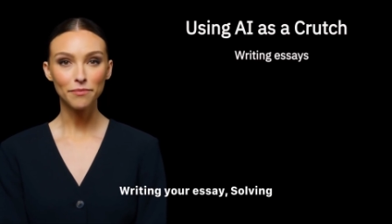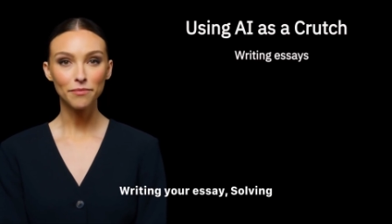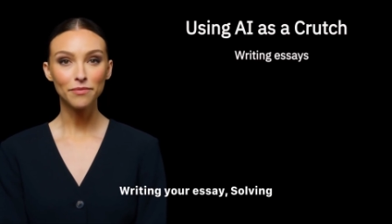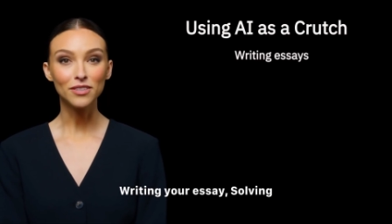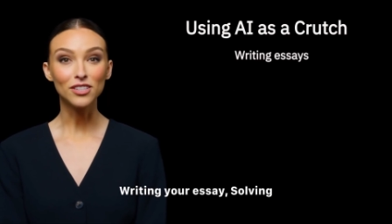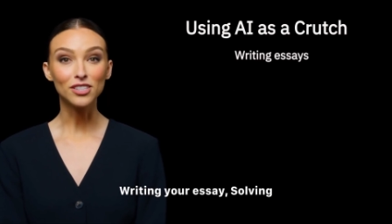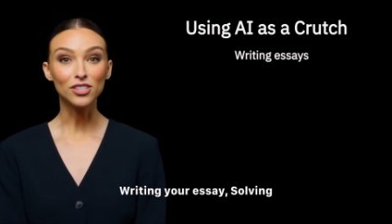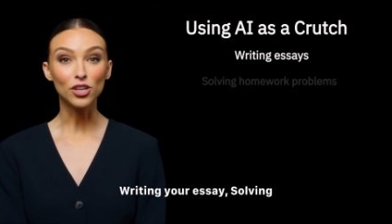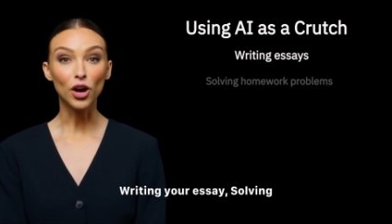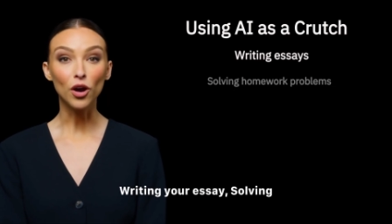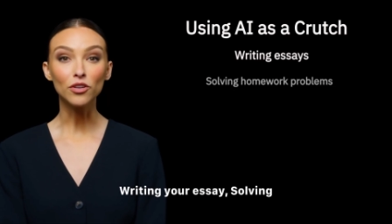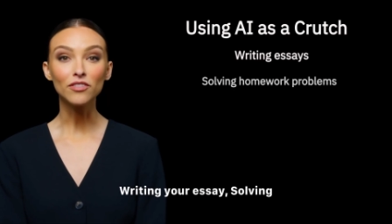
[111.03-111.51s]

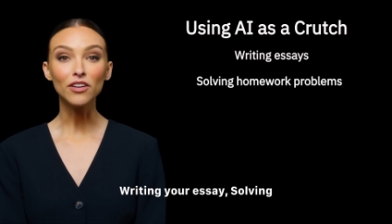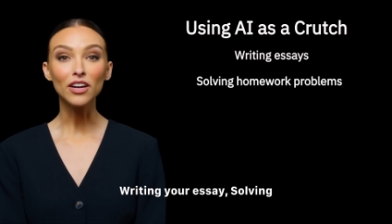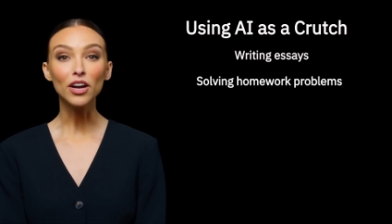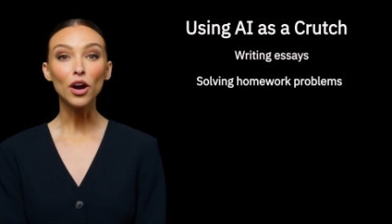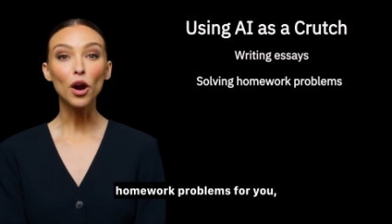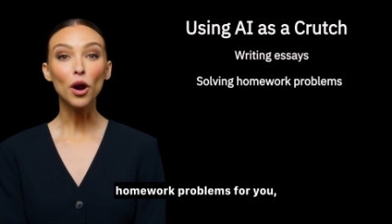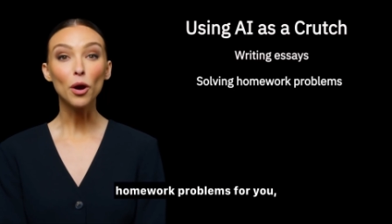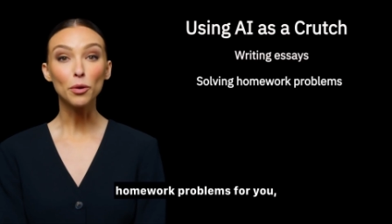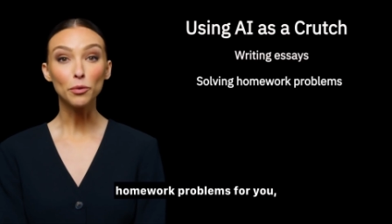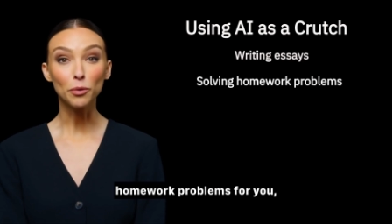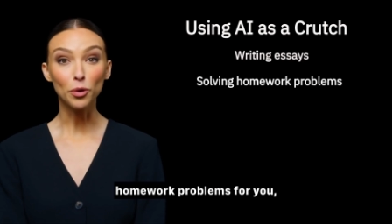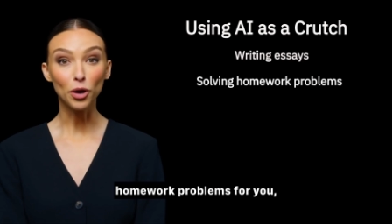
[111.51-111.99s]
solving
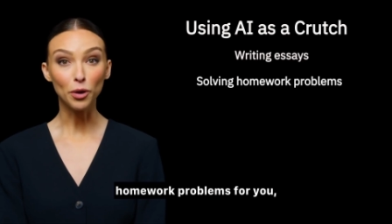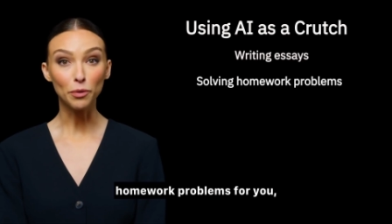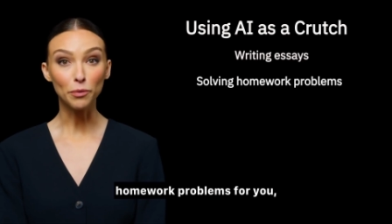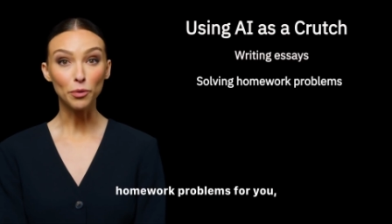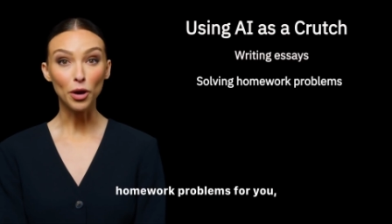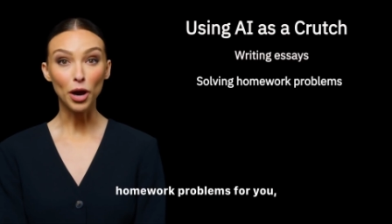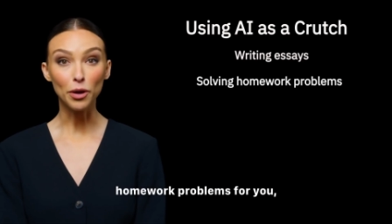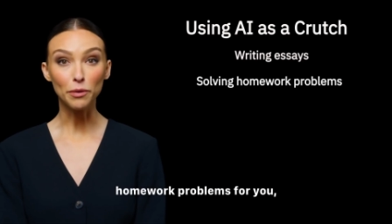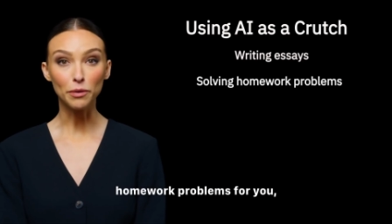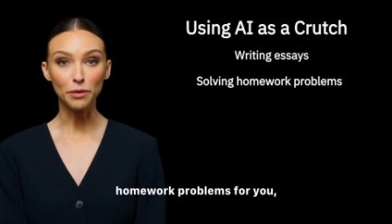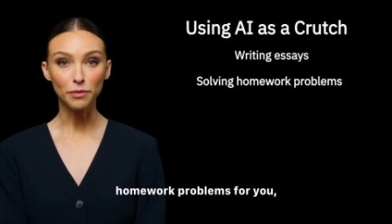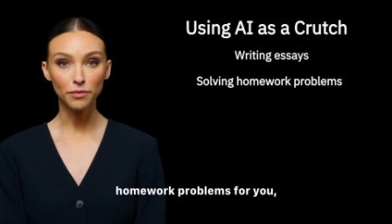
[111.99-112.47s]
homework
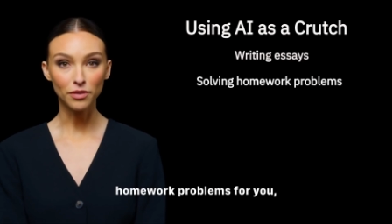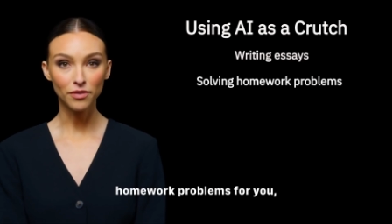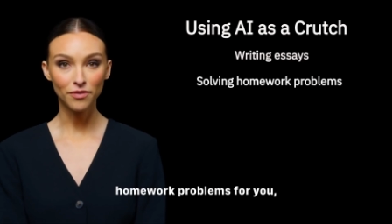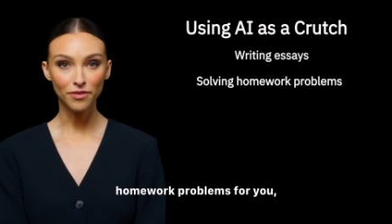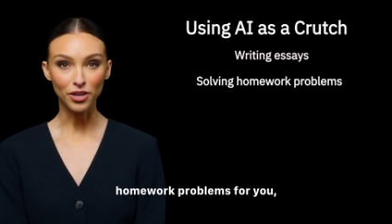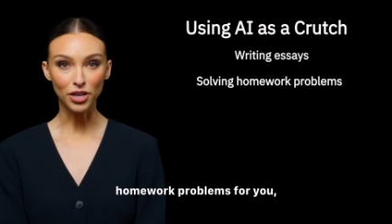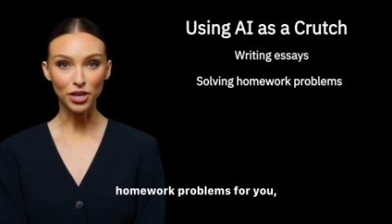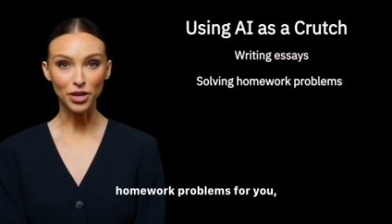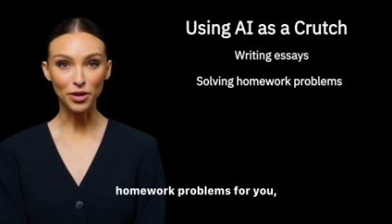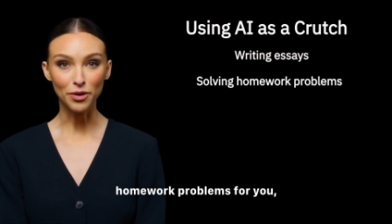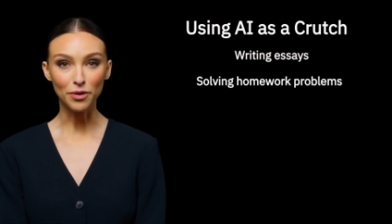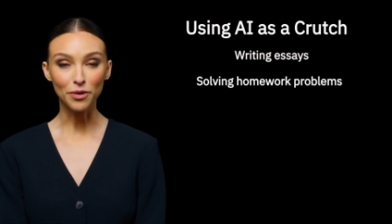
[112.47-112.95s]
problems for
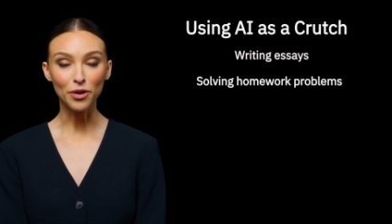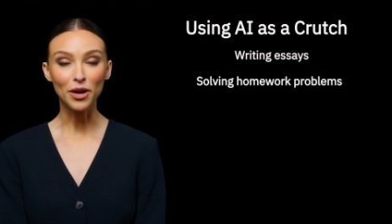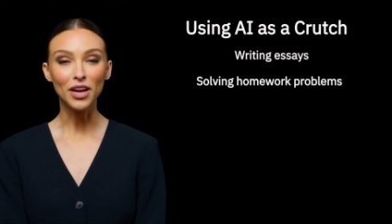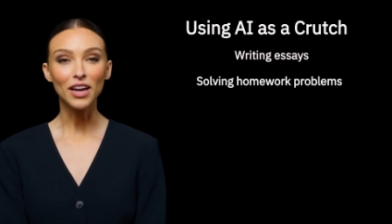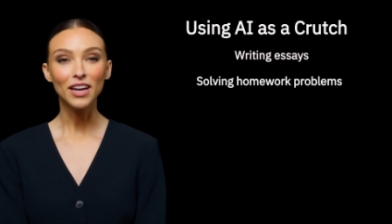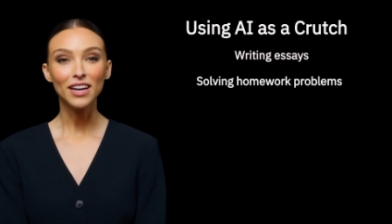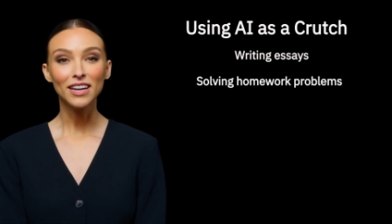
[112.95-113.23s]
you,